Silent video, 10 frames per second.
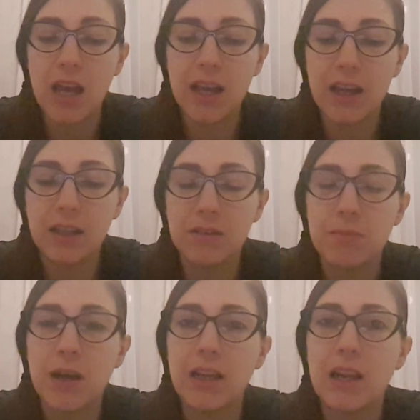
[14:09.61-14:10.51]
and
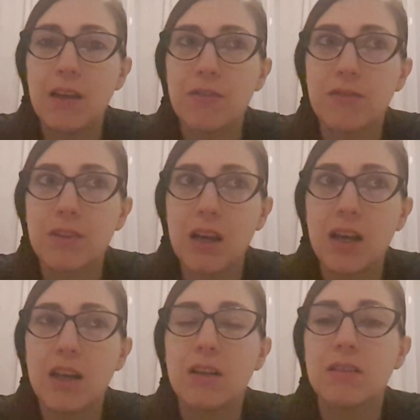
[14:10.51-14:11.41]
my left
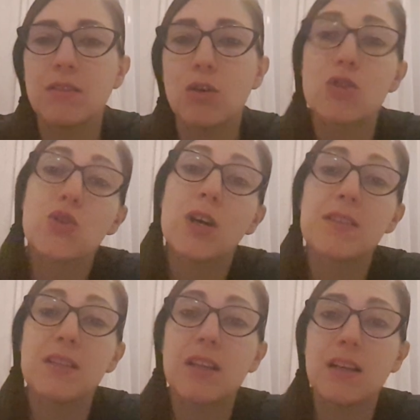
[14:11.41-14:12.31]
eye also
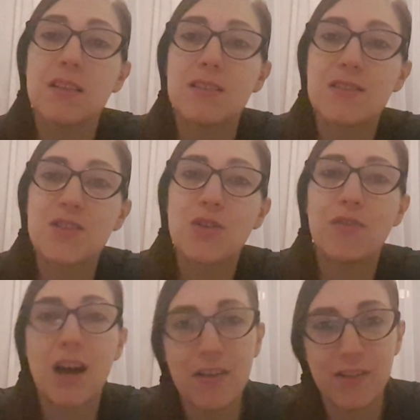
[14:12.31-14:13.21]
has a tendency of
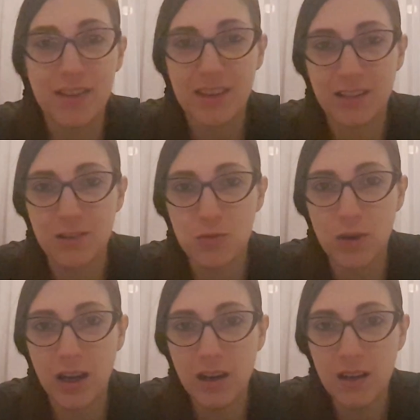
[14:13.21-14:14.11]
having that as
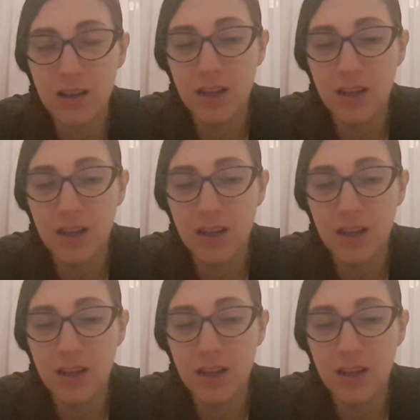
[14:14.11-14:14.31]
well.